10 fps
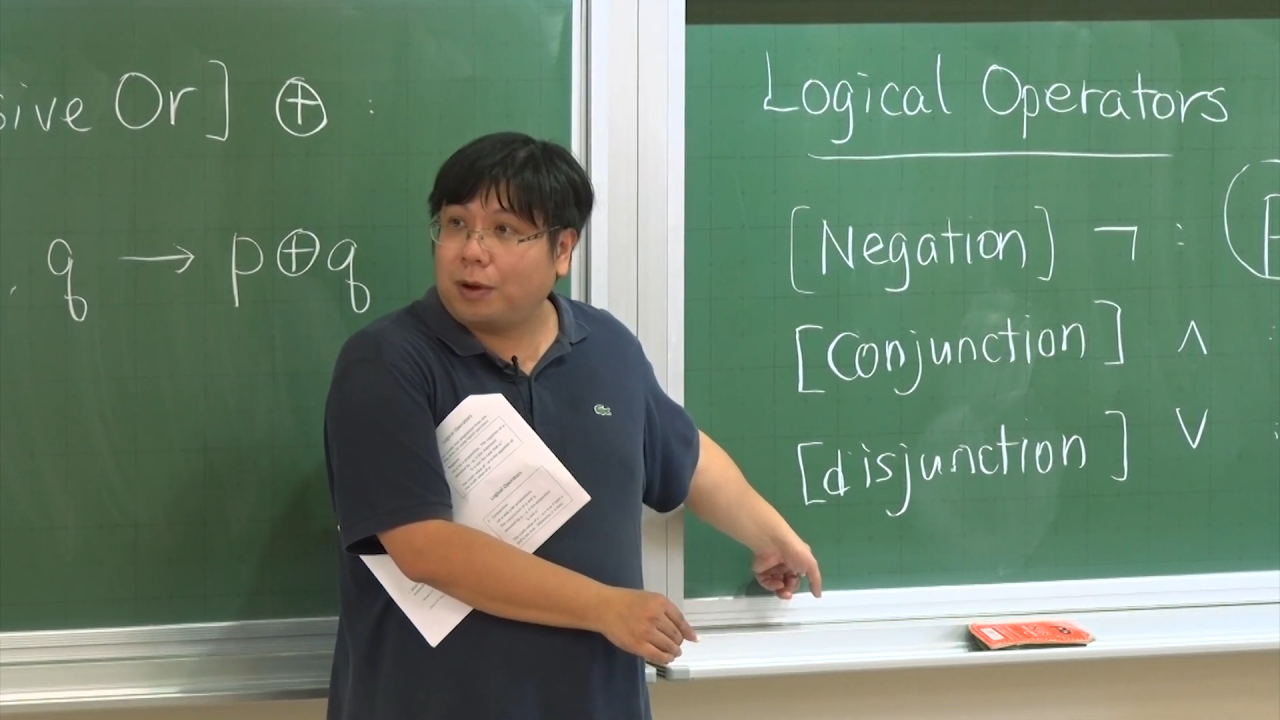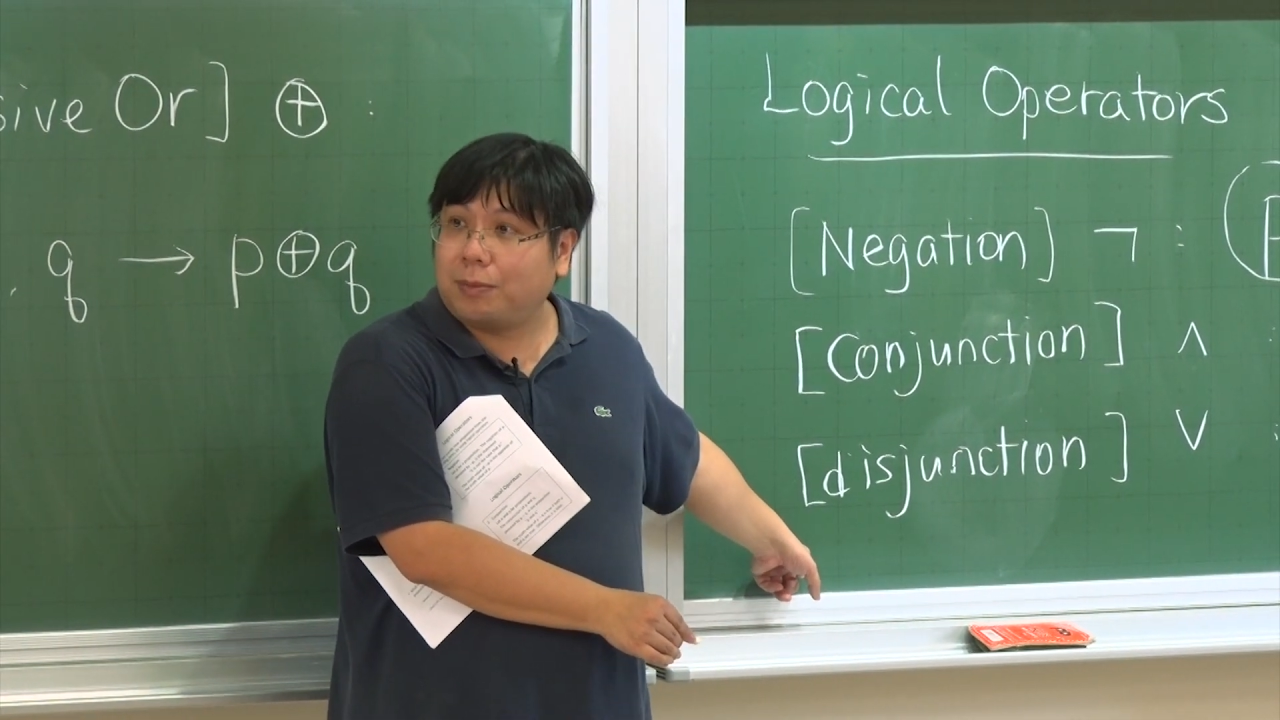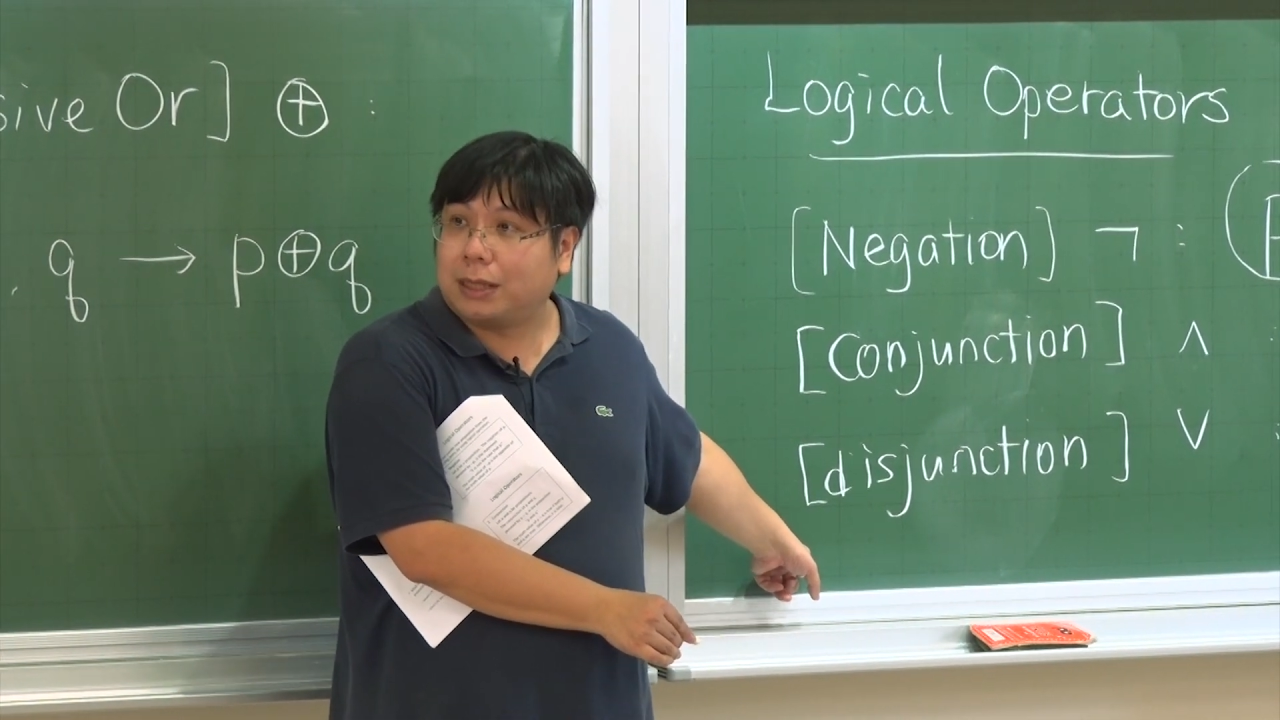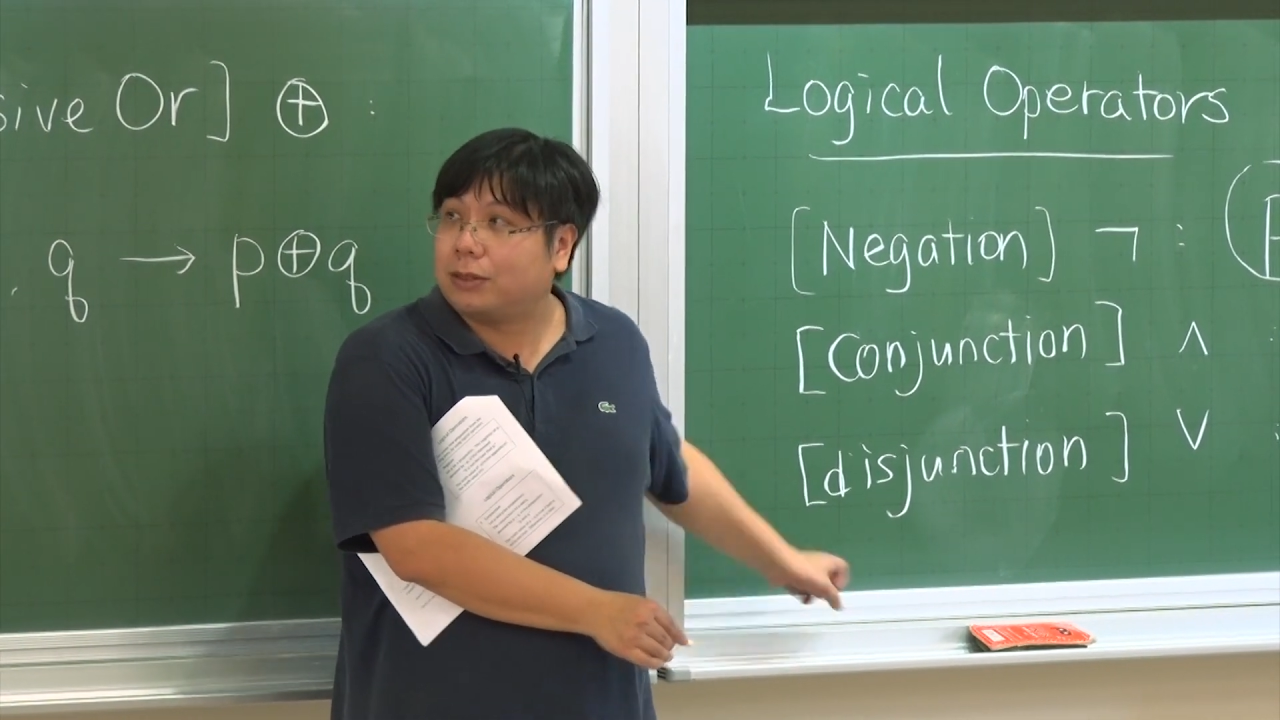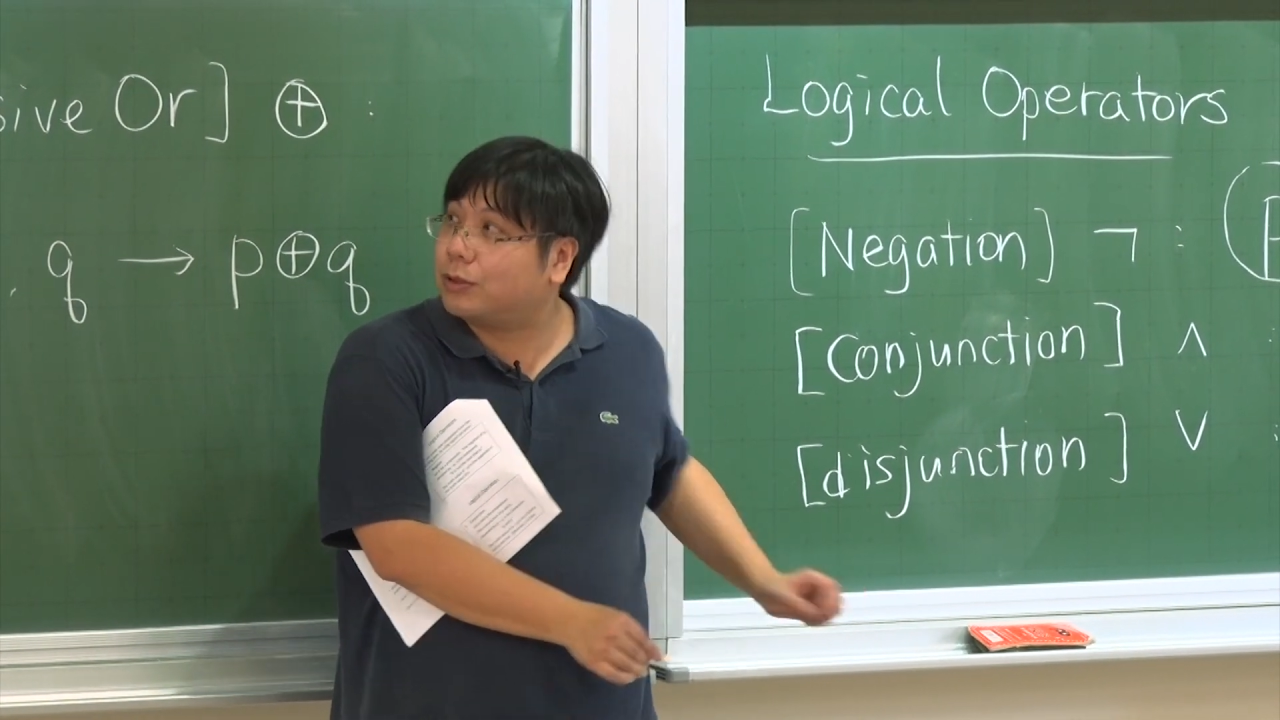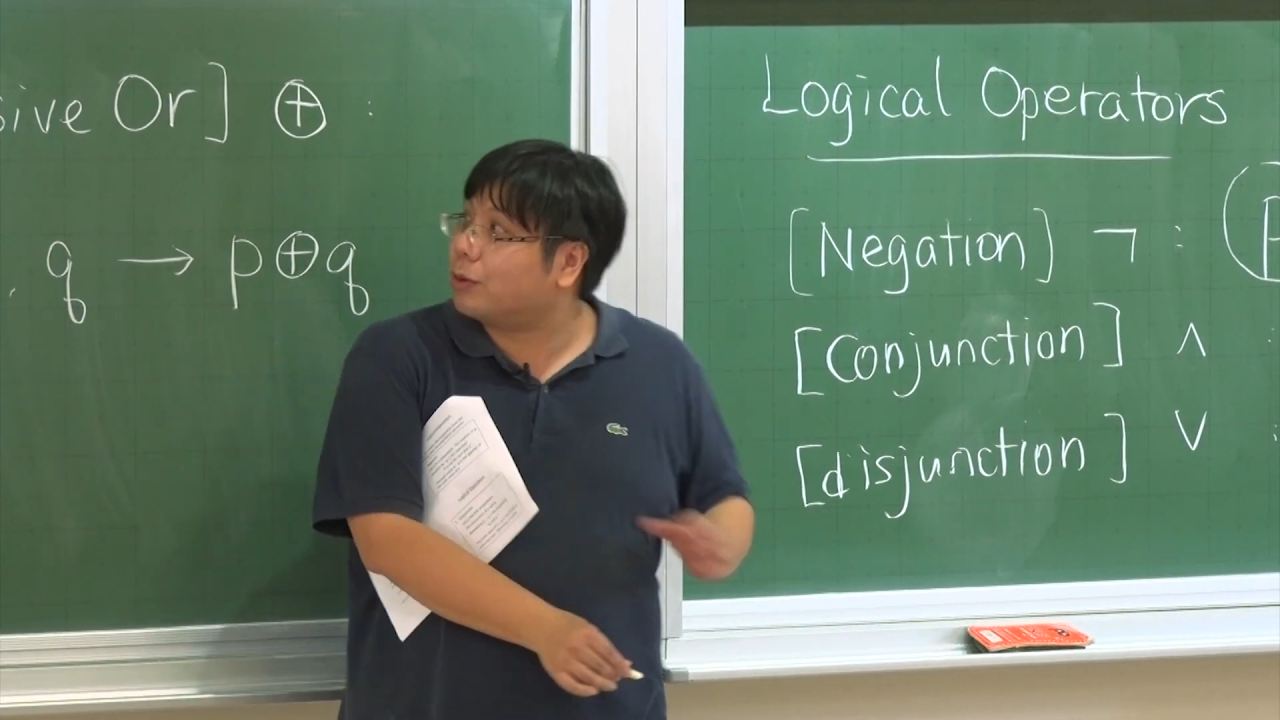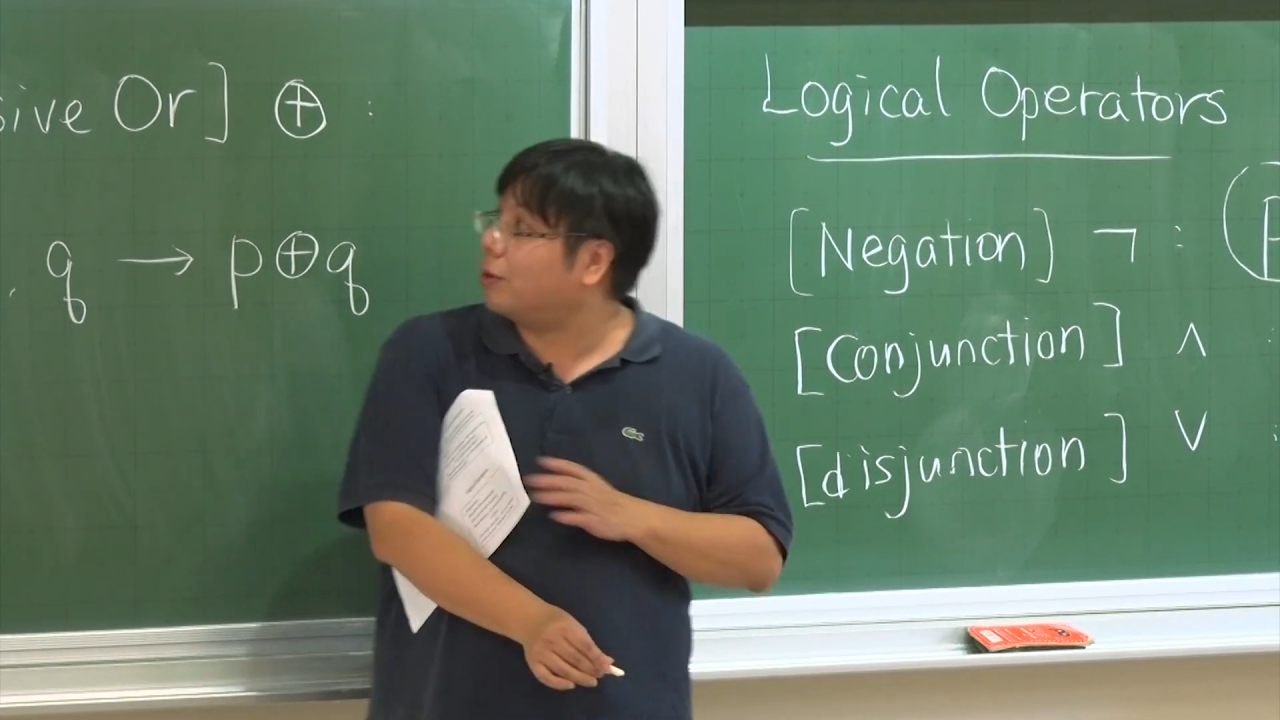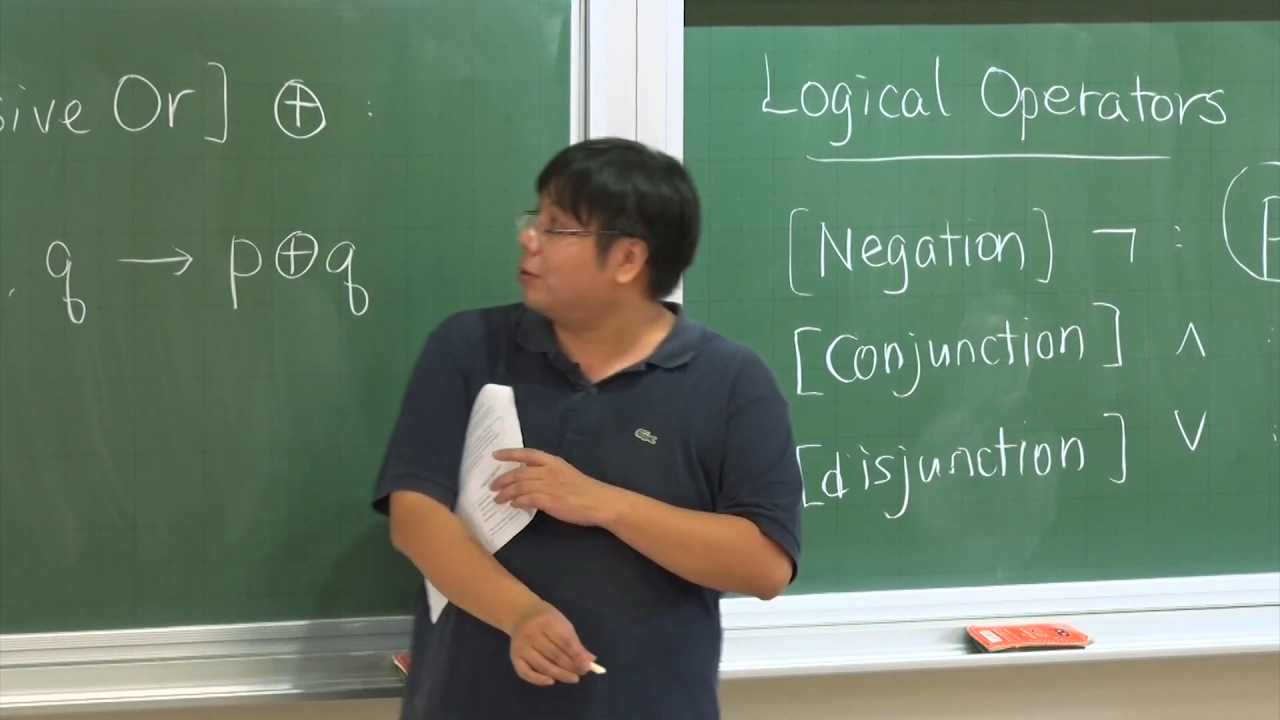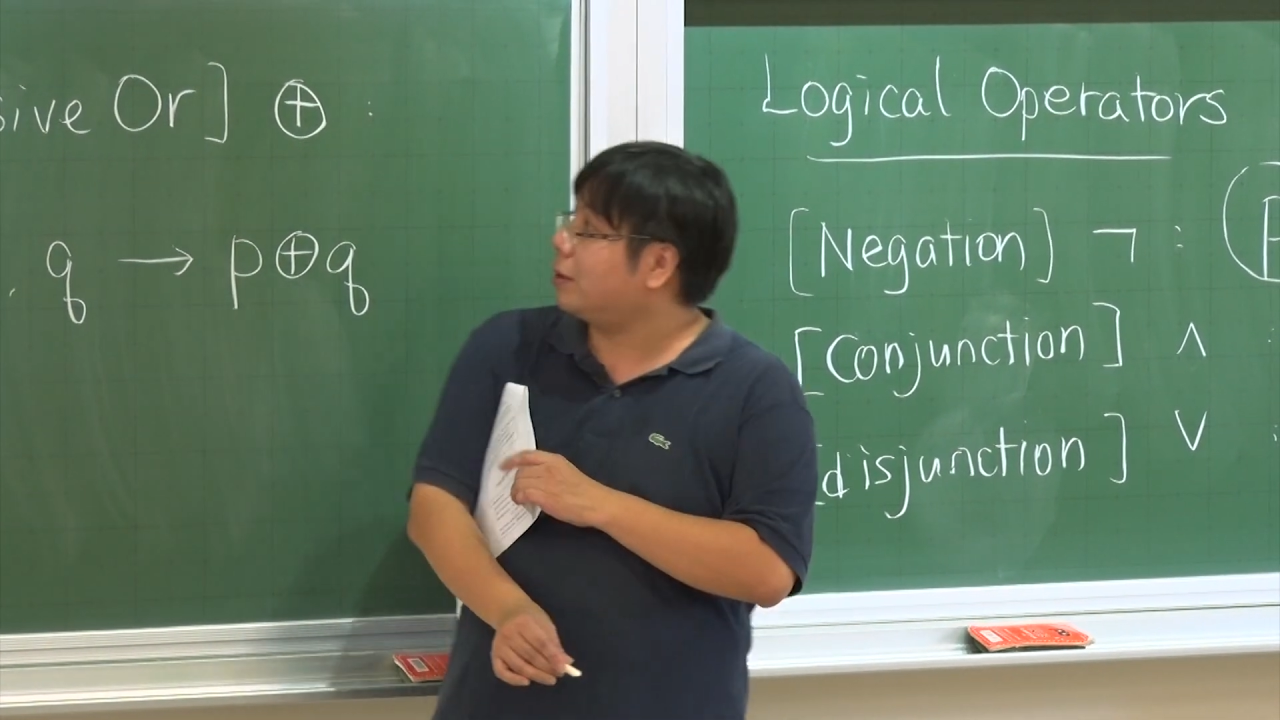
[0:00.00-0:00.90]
moment, you don't know